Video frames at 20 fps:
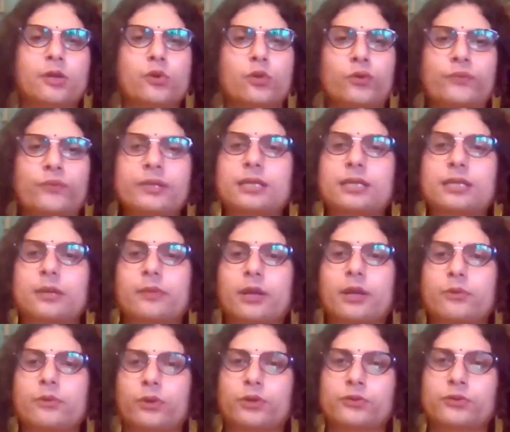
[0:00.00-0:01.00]
COVID time, I
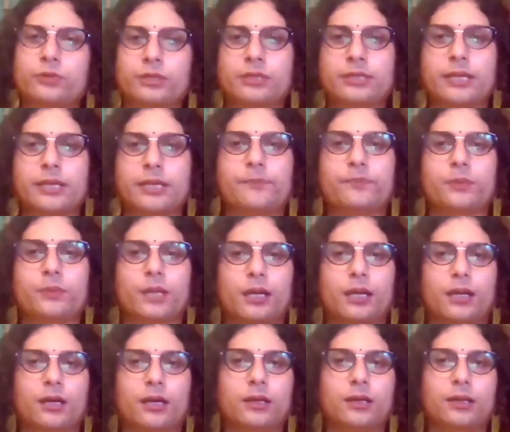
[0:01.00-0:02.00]
worked with them.
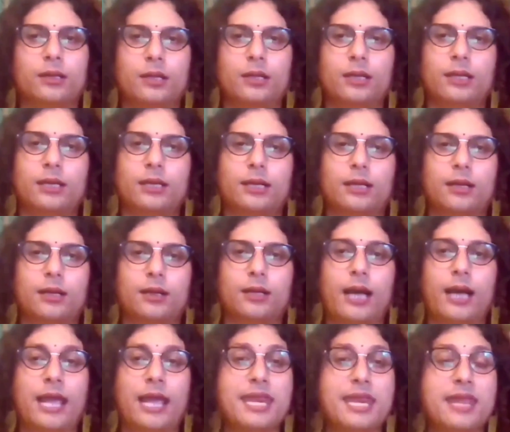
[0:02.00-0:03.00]

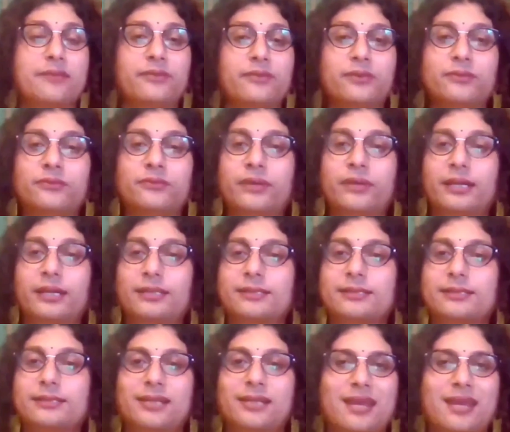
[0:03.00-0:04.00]
I never
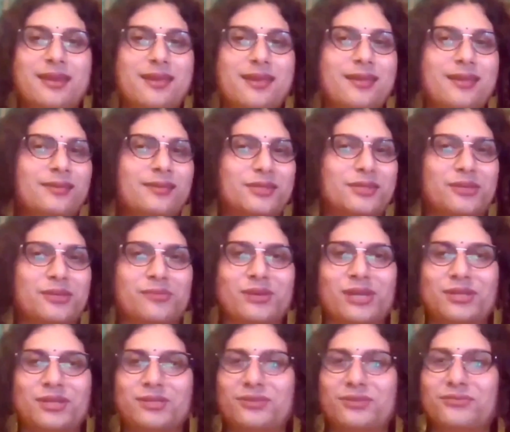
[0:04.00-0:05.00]
faced any
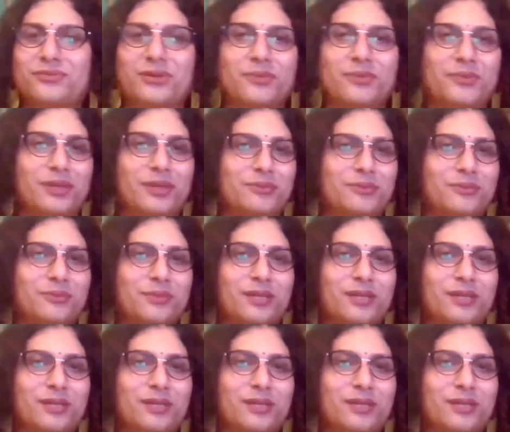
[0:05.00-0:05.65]
discrimination from them.